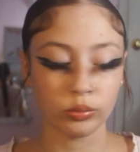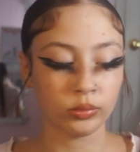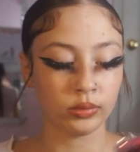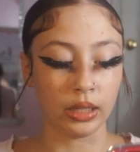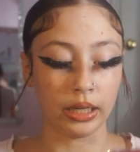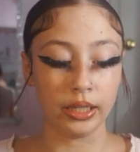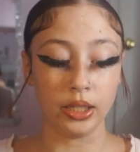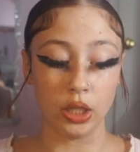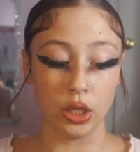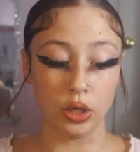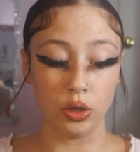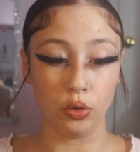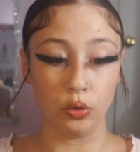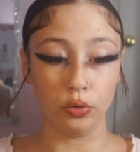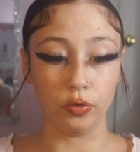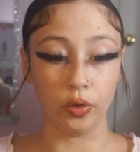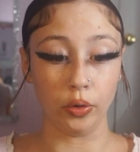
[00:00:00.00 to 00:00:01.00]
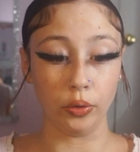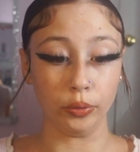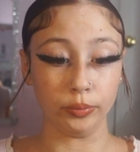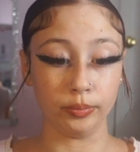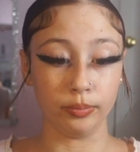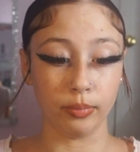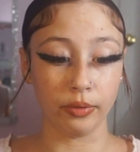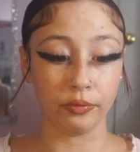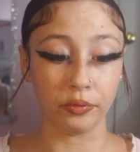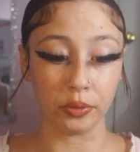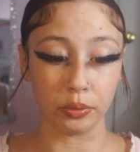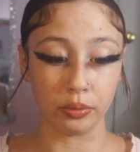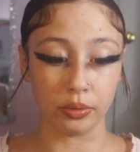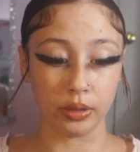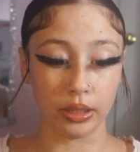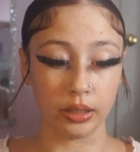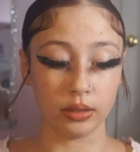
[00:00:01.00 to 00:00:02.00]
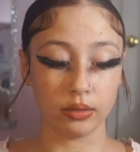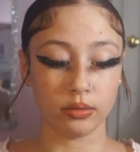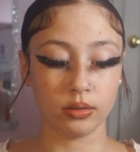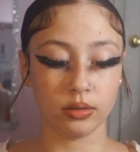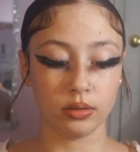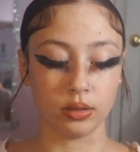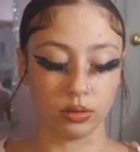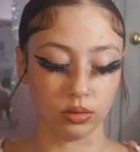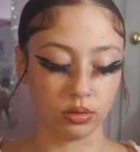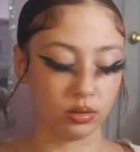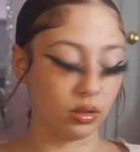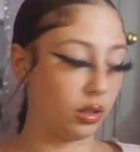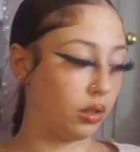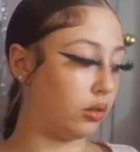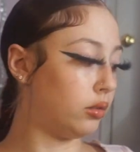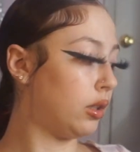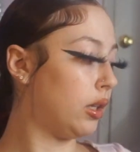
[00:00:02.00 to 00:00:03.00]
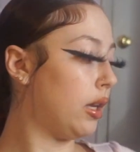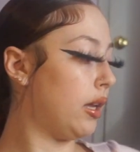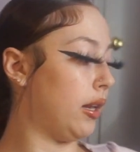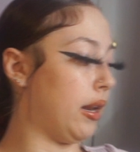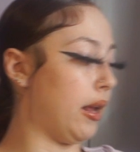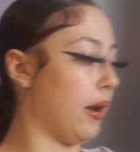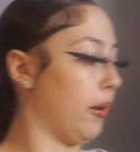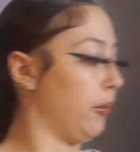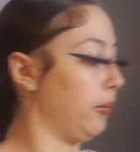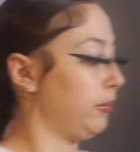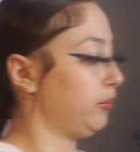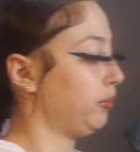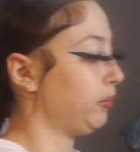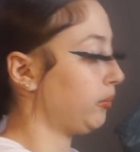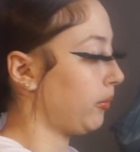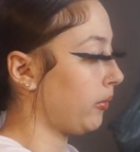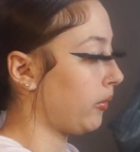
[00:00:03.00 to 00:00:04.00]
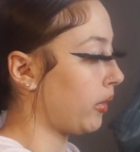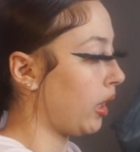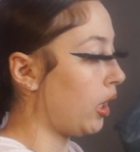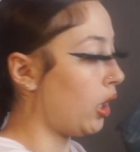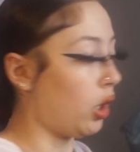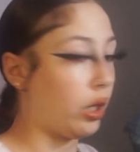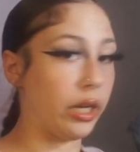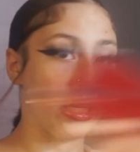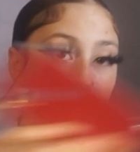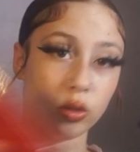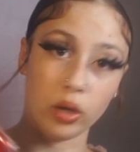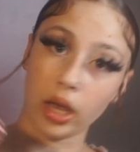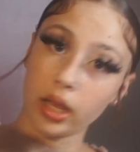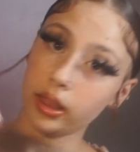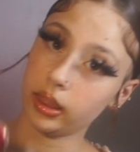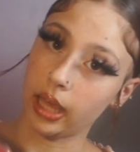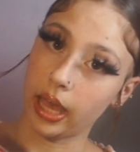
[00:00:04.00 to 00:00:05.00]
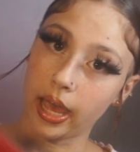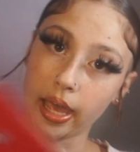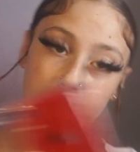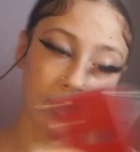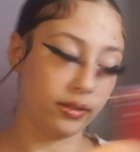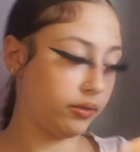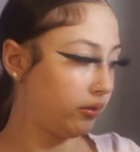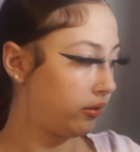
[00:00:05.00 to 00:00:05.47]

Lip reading: I need a new phone. My phone's like so slow now. Okay, so I got that.